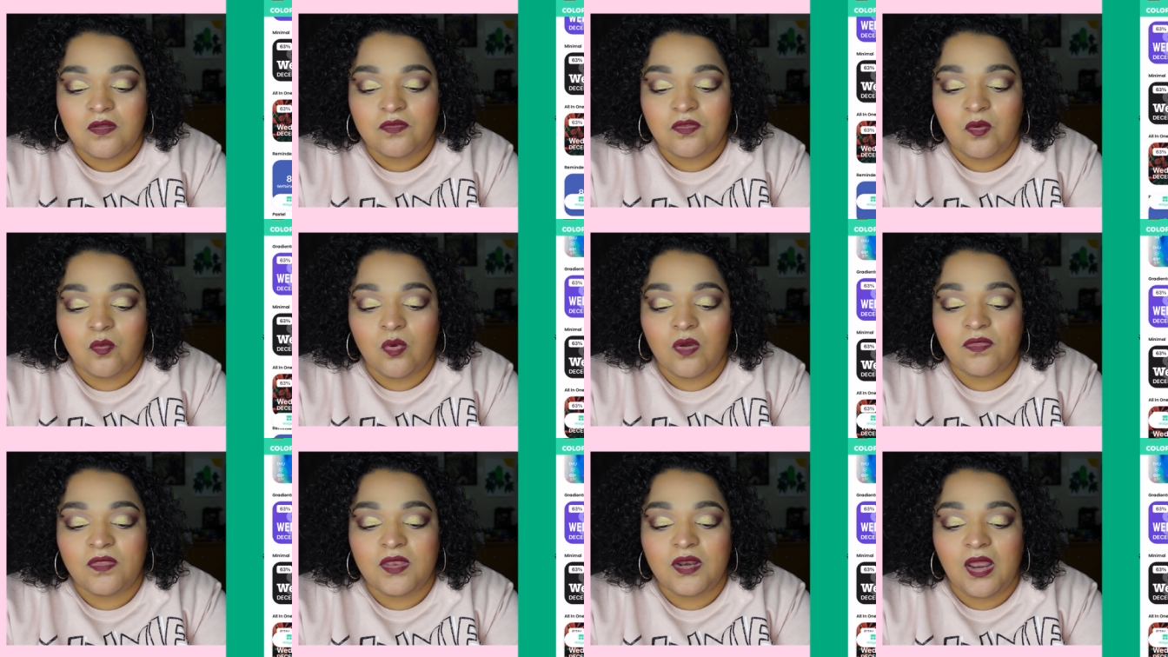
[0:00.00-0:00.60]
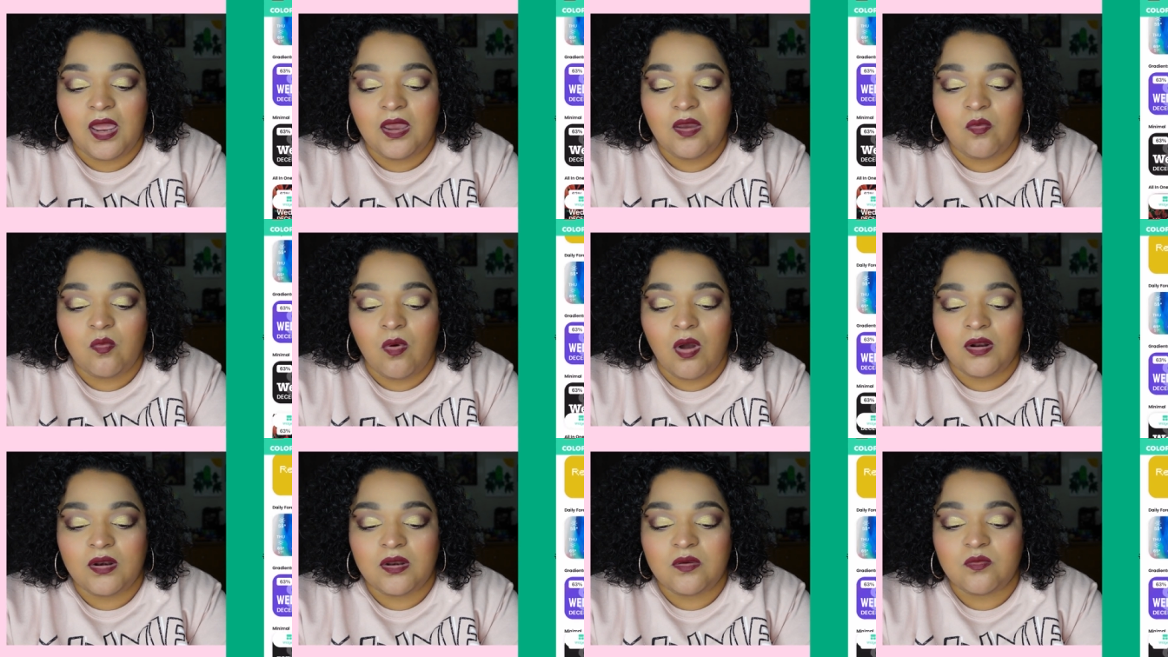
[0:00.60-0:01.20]
The one that I
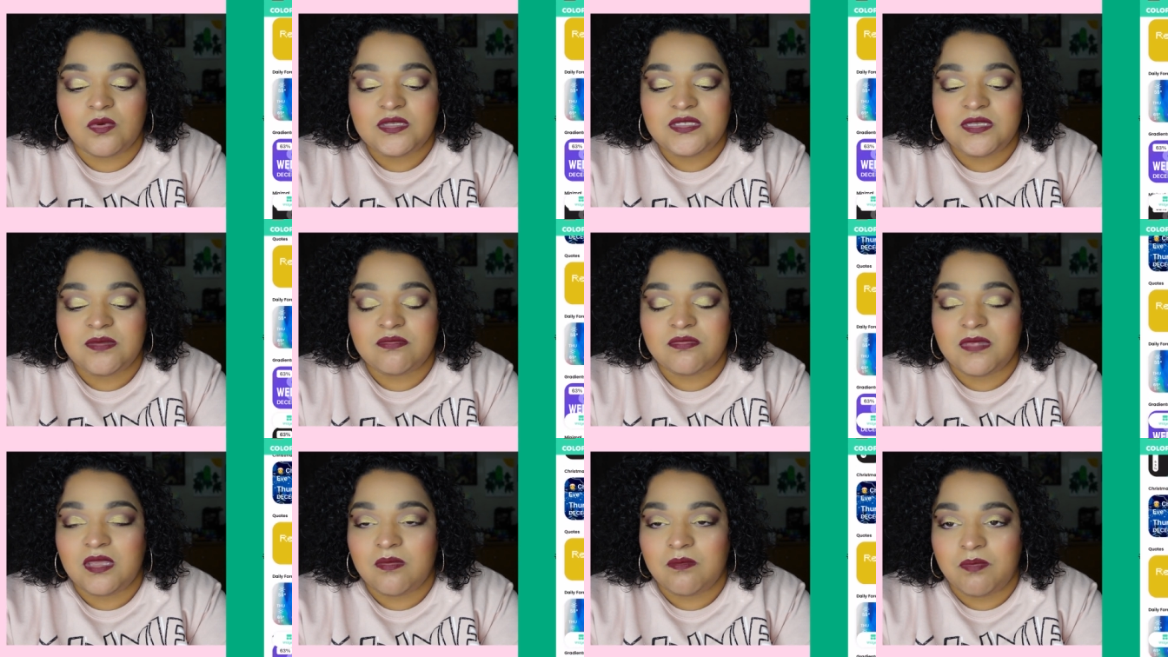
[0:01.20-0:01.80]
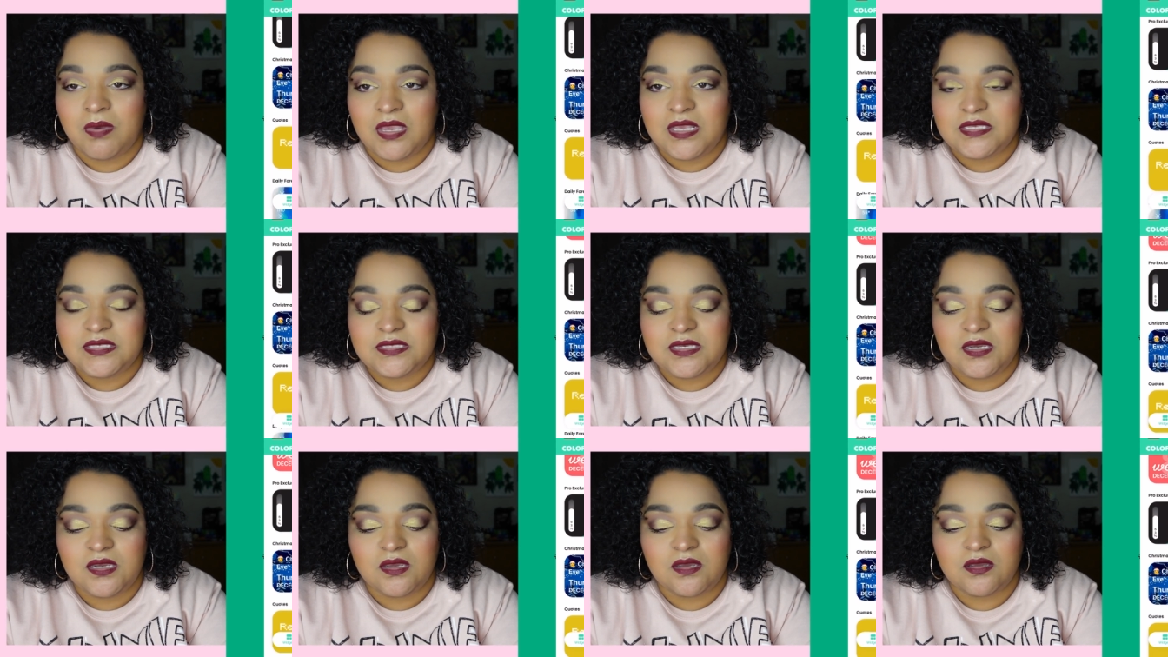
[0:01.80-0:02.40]
wanted was something
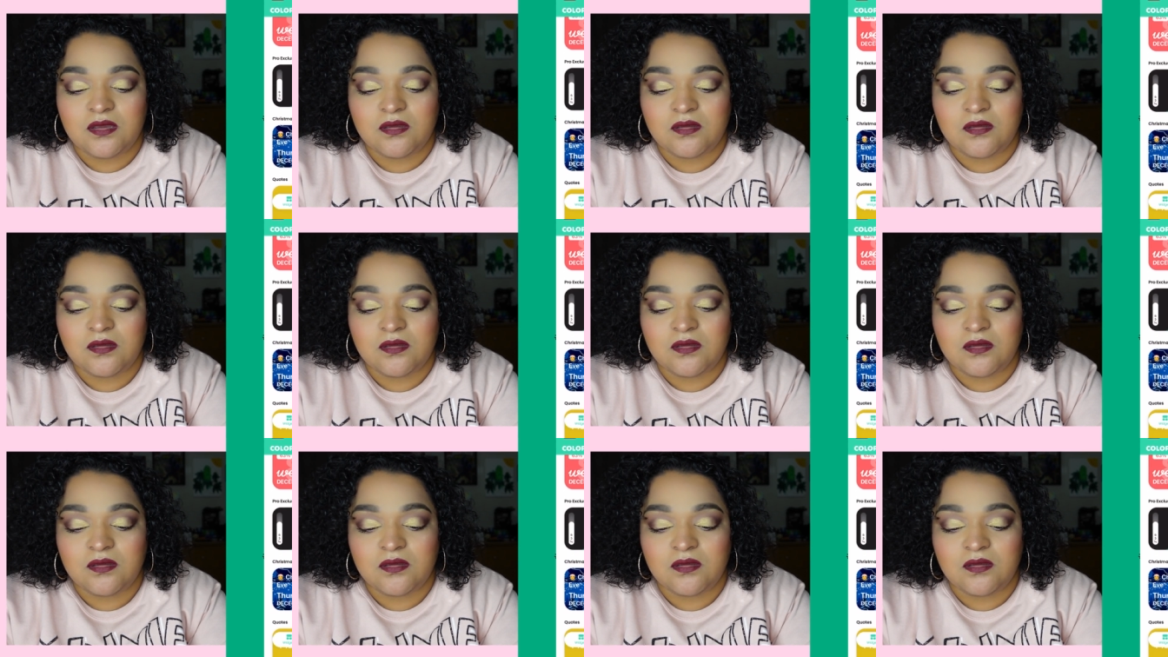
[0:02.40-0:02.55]
basic.